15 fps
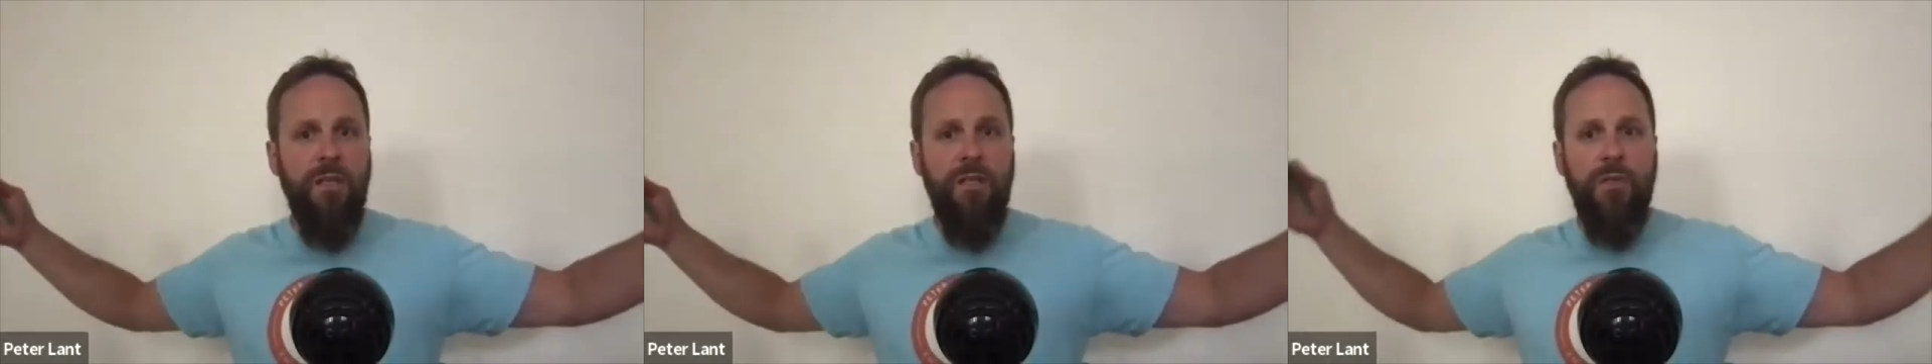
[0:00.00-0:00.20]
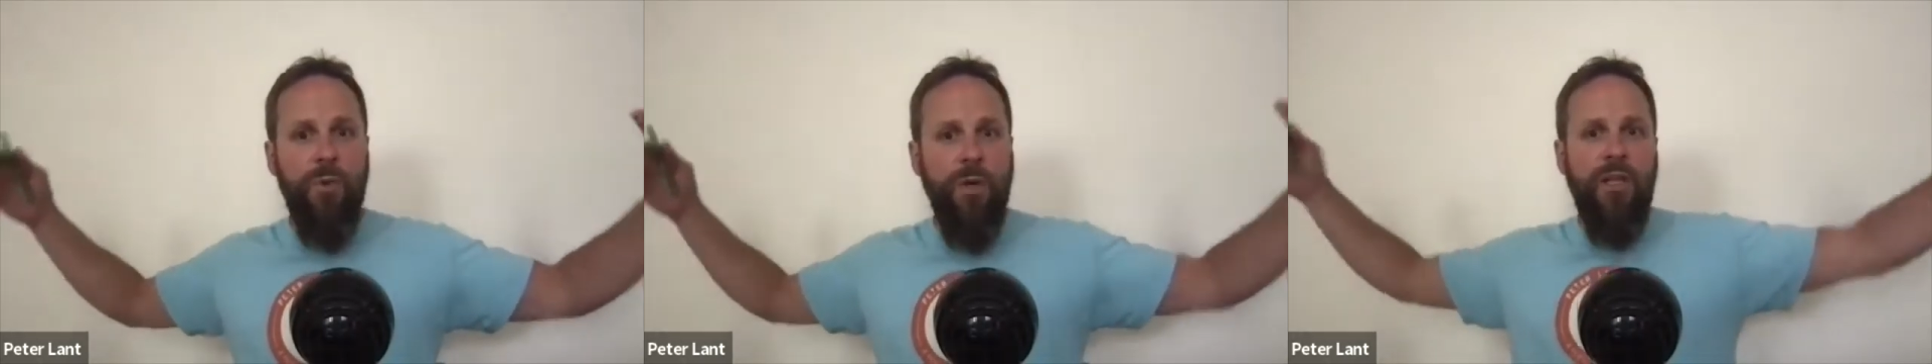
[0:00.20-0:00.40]

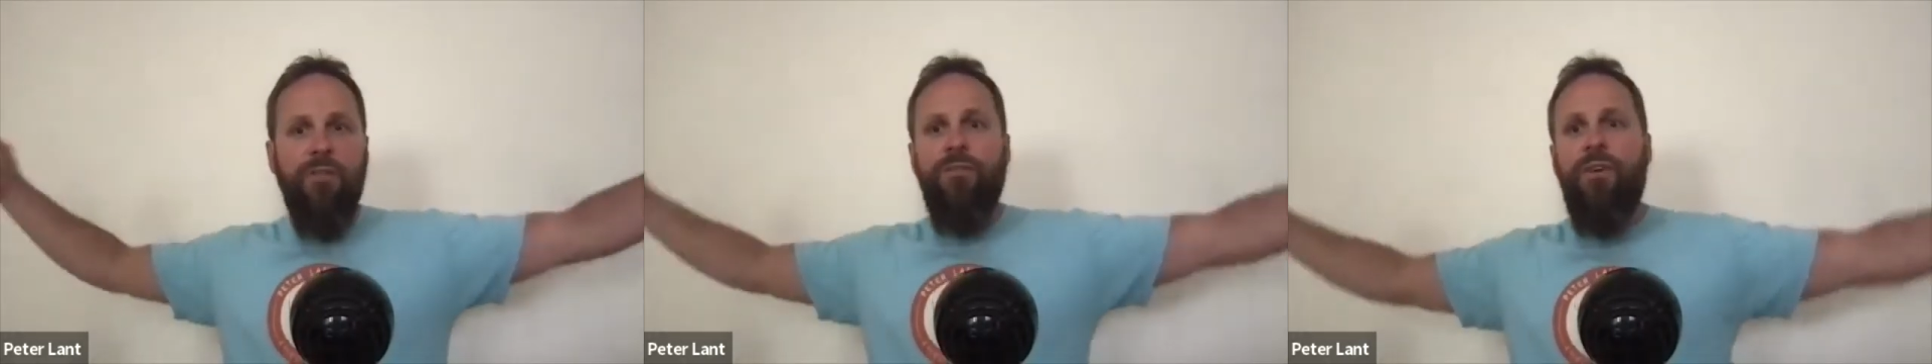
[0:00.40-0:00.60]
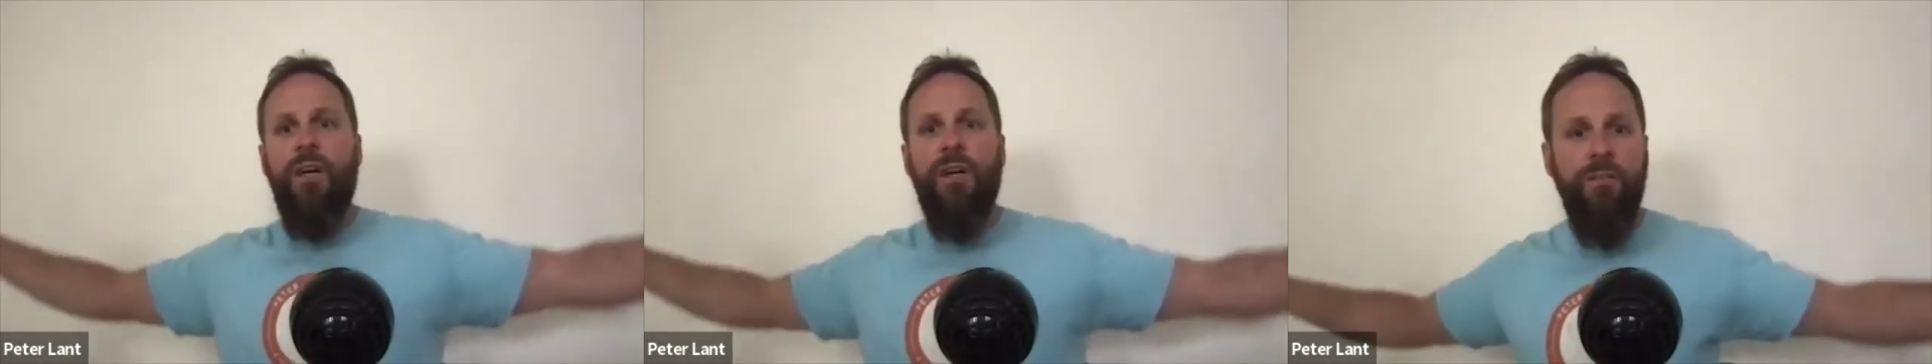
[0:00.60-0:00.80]

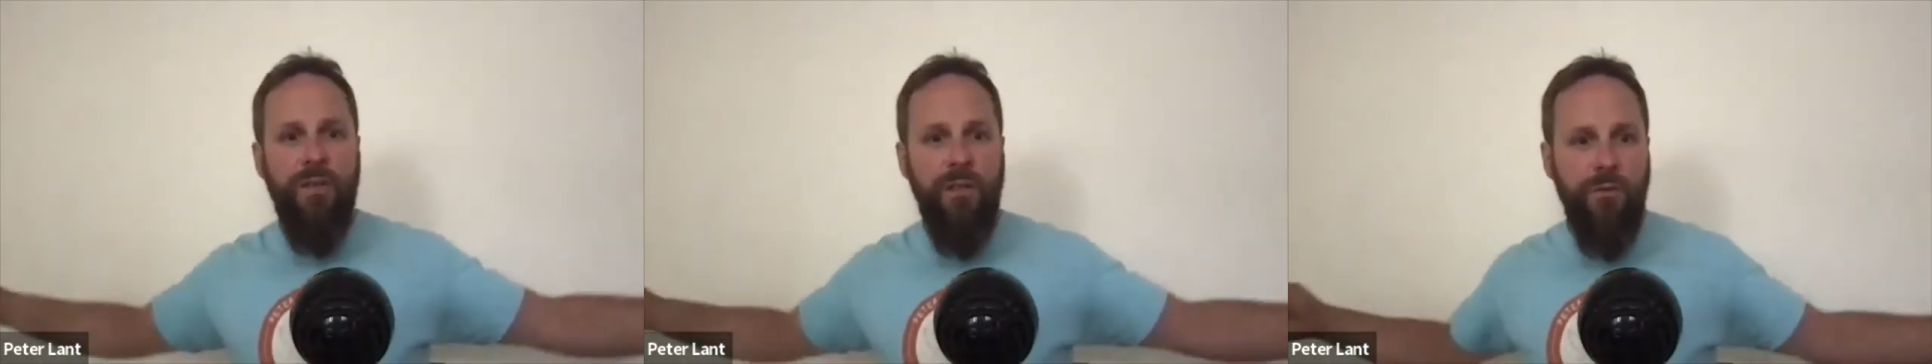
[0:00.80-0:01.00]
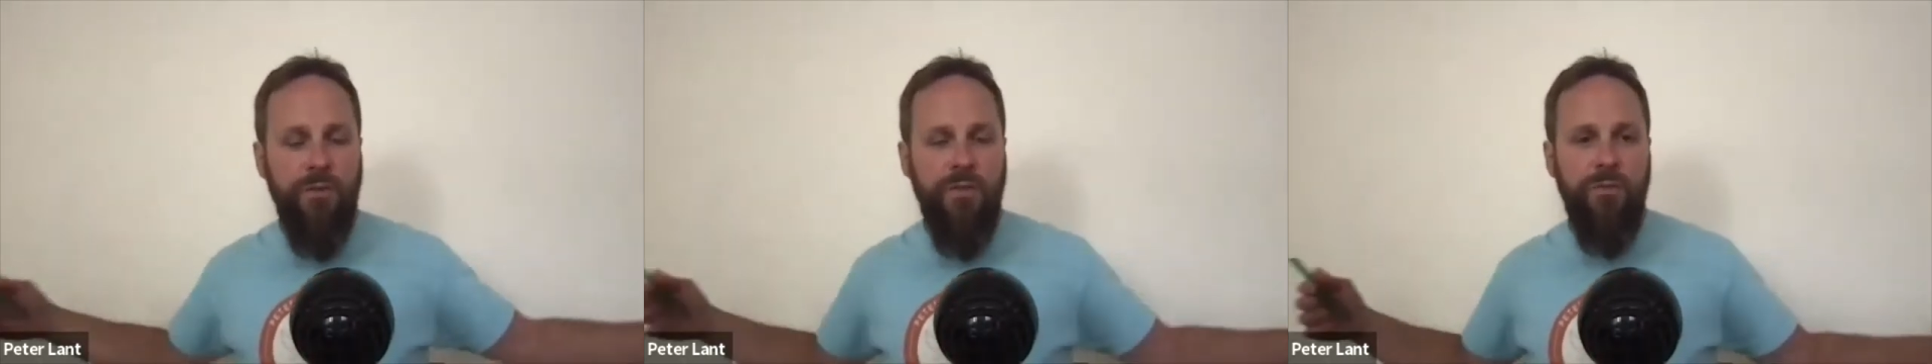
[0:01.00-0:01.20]
25
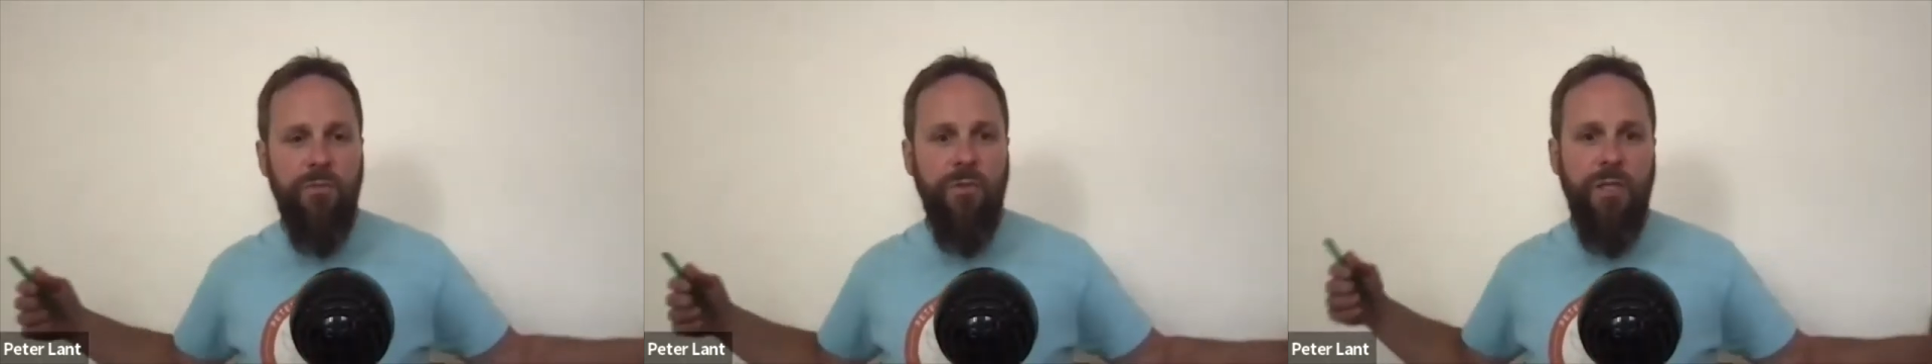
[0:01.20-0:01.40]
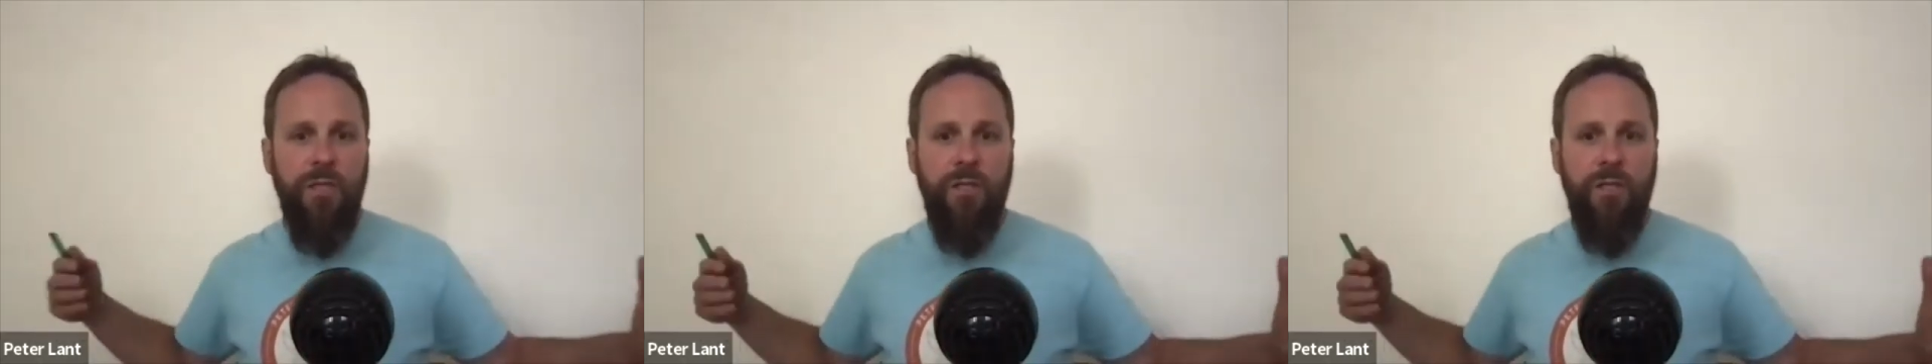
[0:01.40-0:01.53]
hours a week.